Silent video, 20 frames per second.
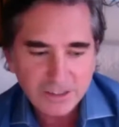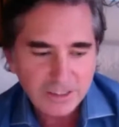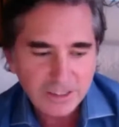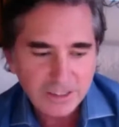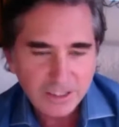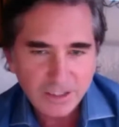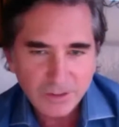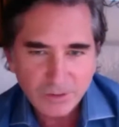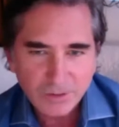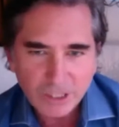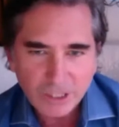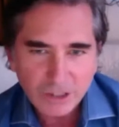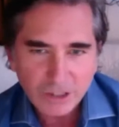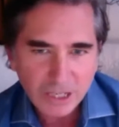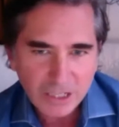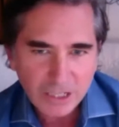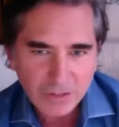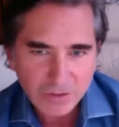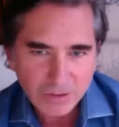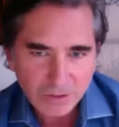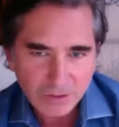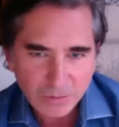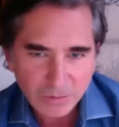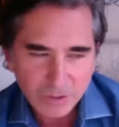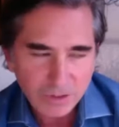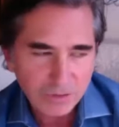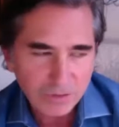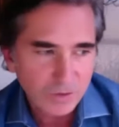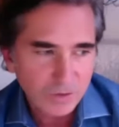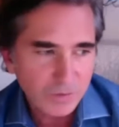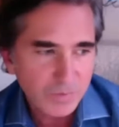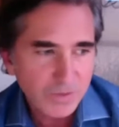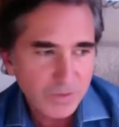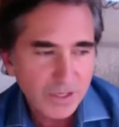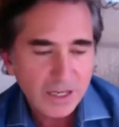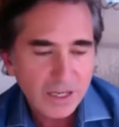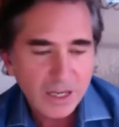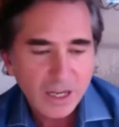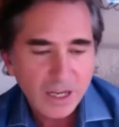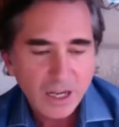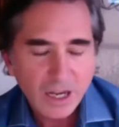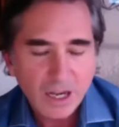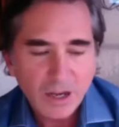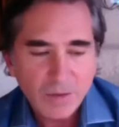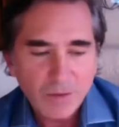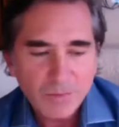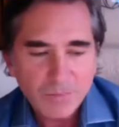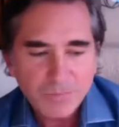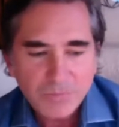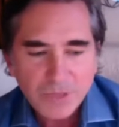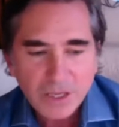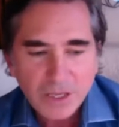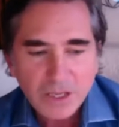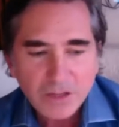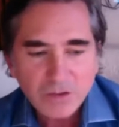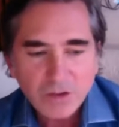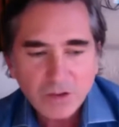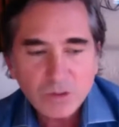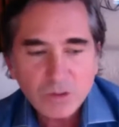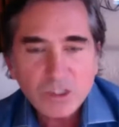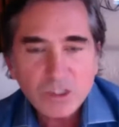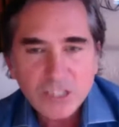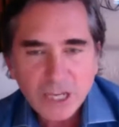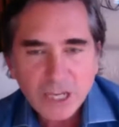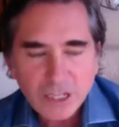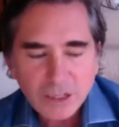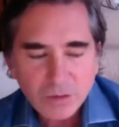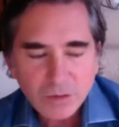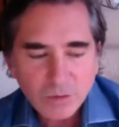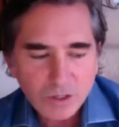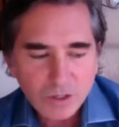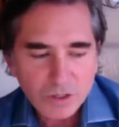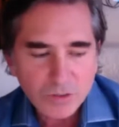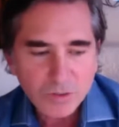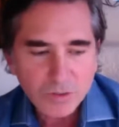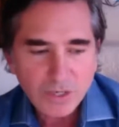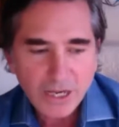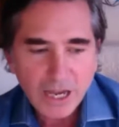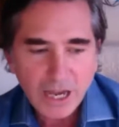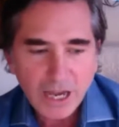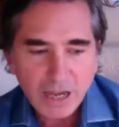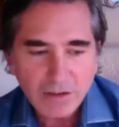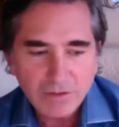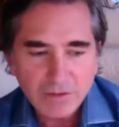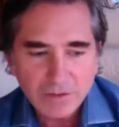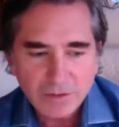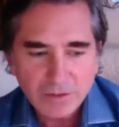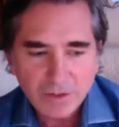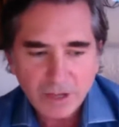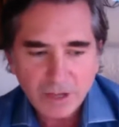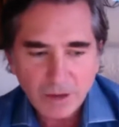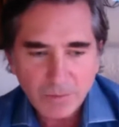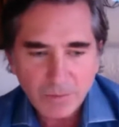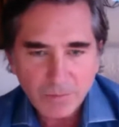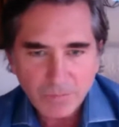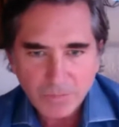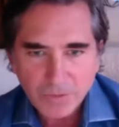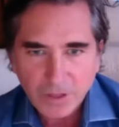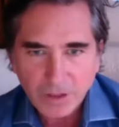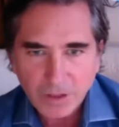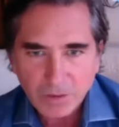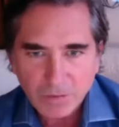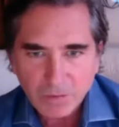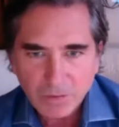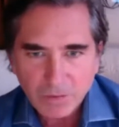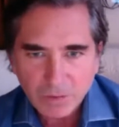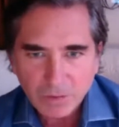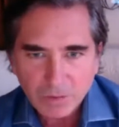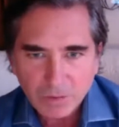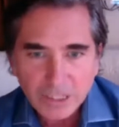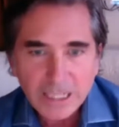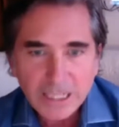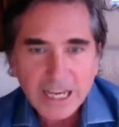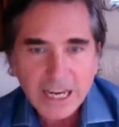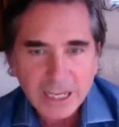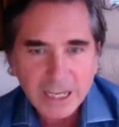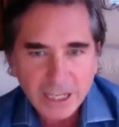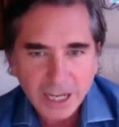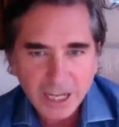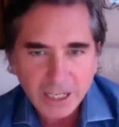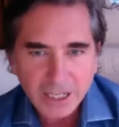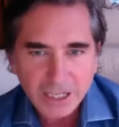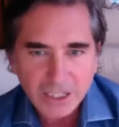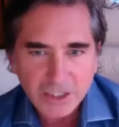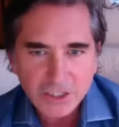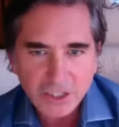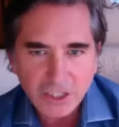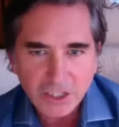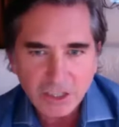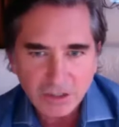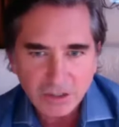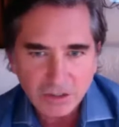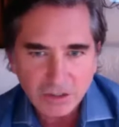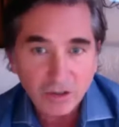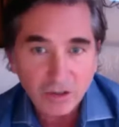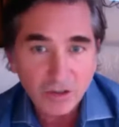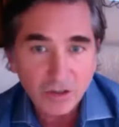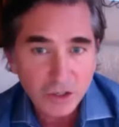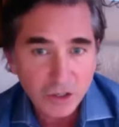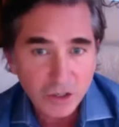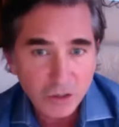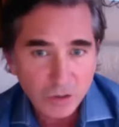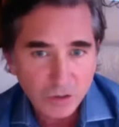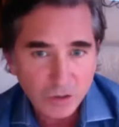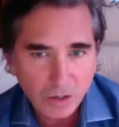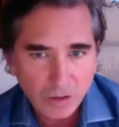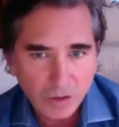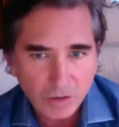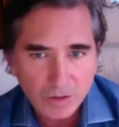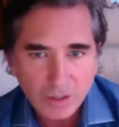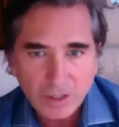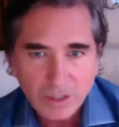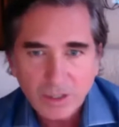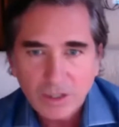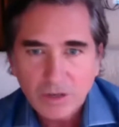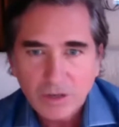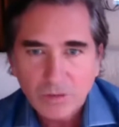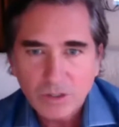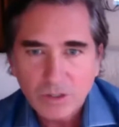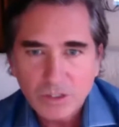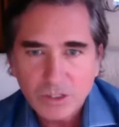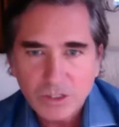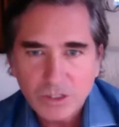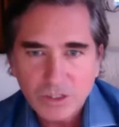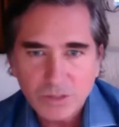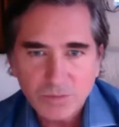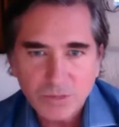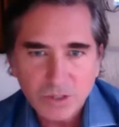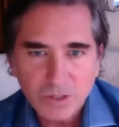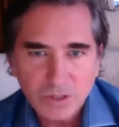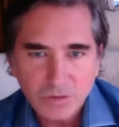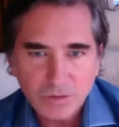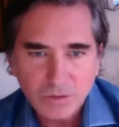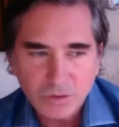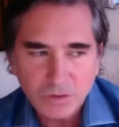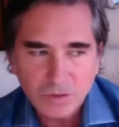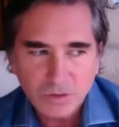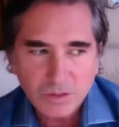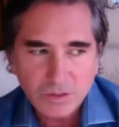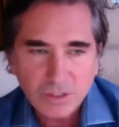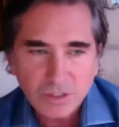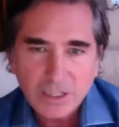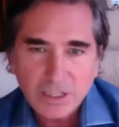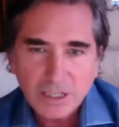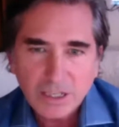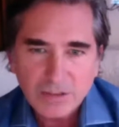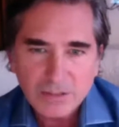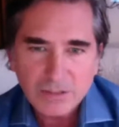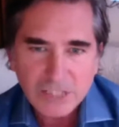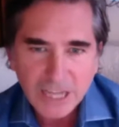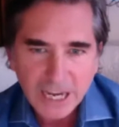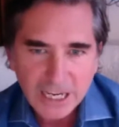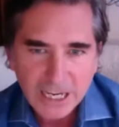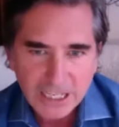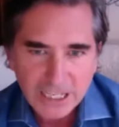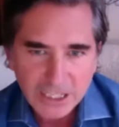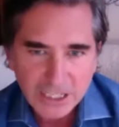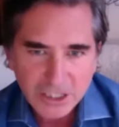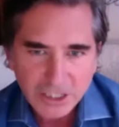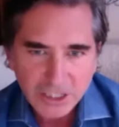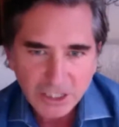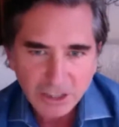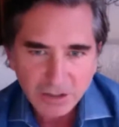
is really graceful and beautiful. So with Stellar Works, we have a really iconic chair called a Hugo, which is a beautiful kind of dining chair